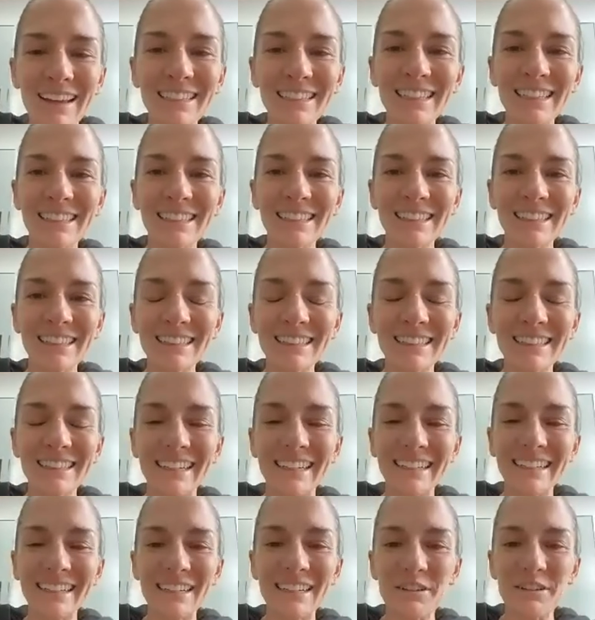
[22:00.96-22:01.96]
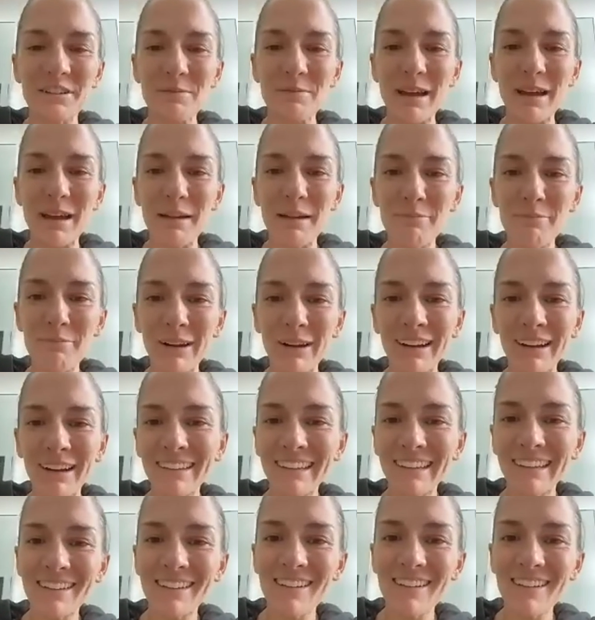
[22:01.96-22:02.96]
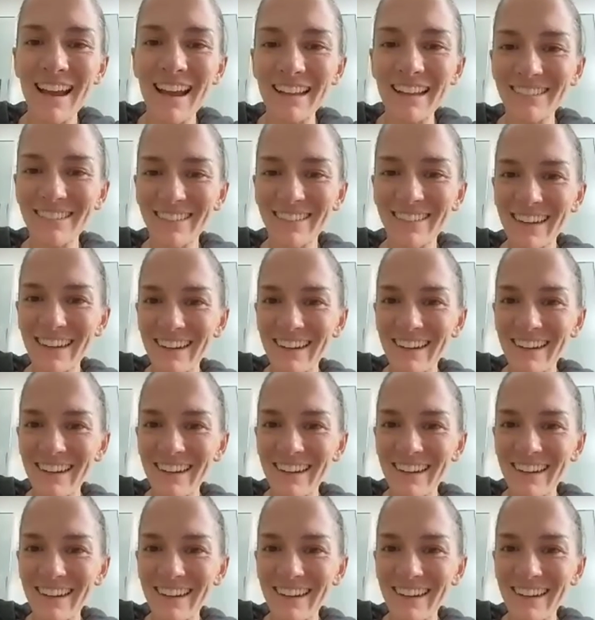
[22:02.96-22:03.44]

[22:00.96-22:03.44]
podcast he's listening to, but apparently you guys